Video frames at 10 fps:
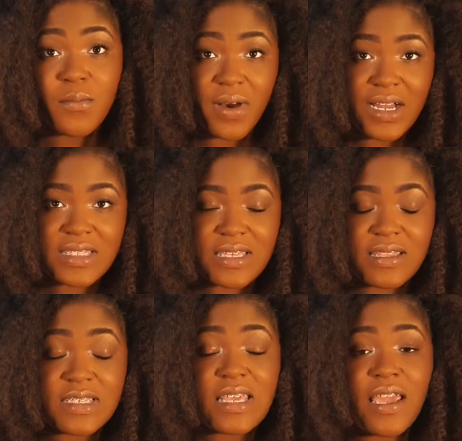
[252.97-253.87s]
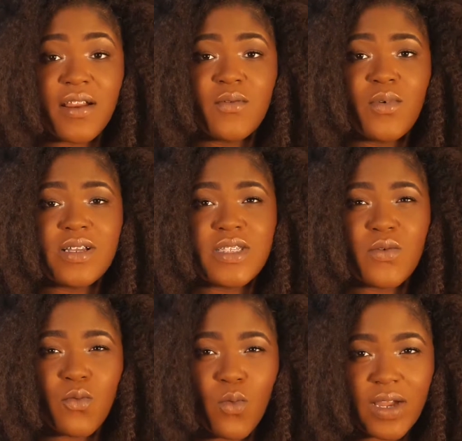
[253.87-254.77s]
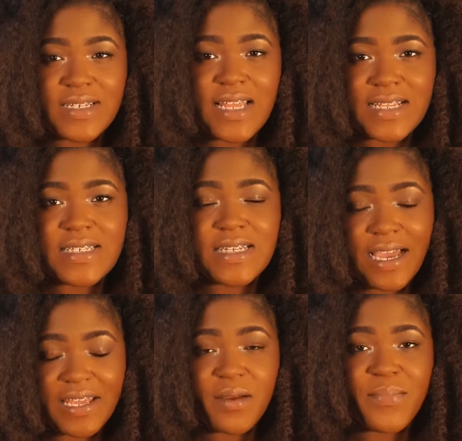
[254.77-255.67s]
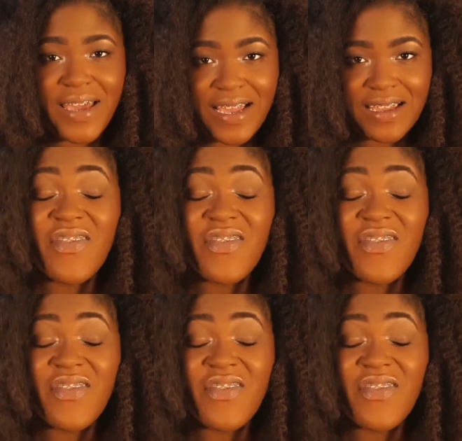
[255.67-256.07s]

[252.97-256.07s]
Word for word: but this hair was $1.99 a pack.